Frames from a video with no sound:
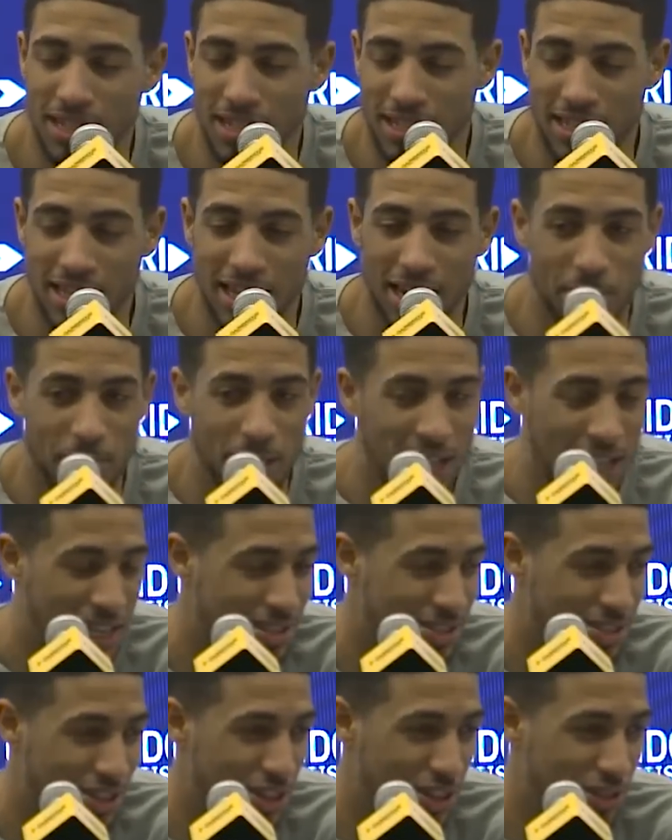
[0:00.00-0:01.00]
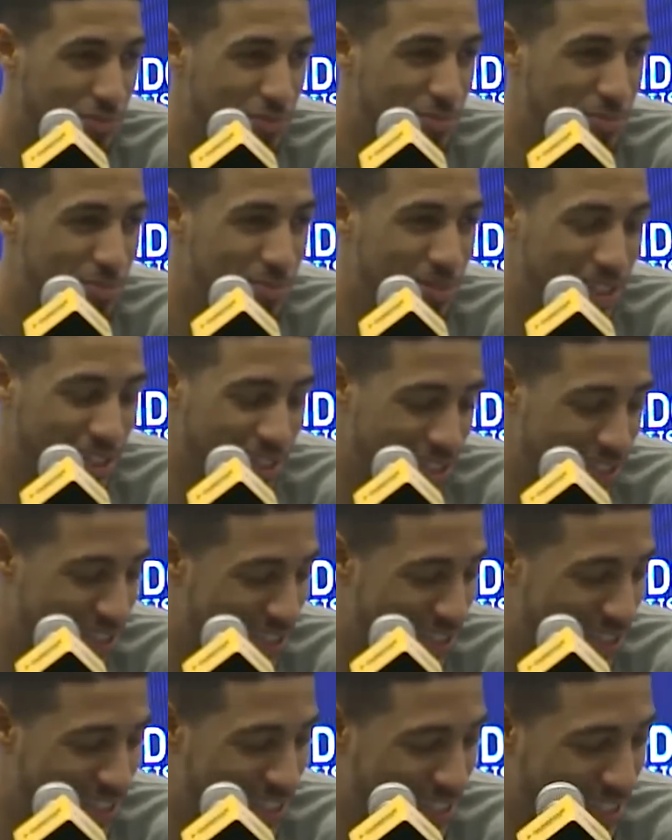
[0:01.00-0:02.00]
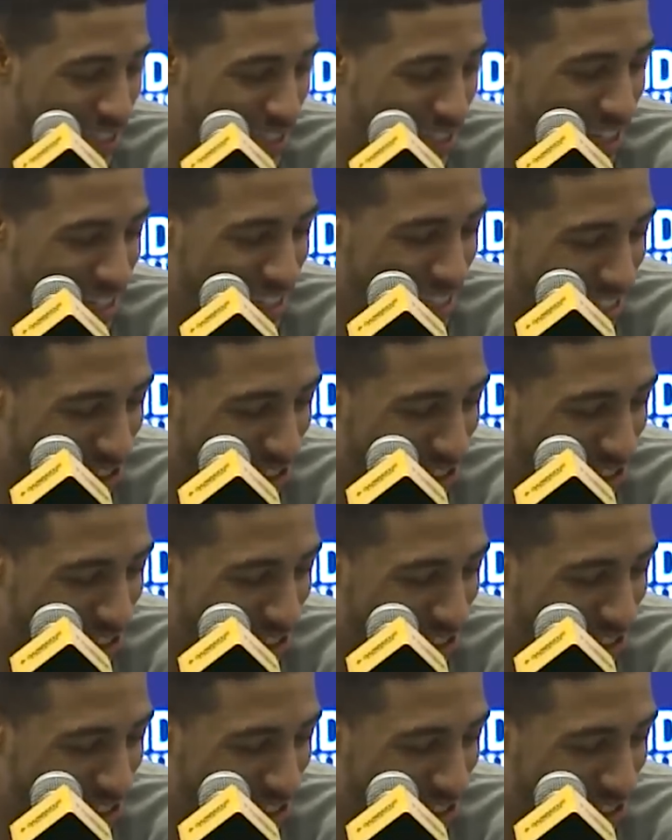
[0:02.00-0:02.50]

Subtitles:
he can get on my last nerve, and he's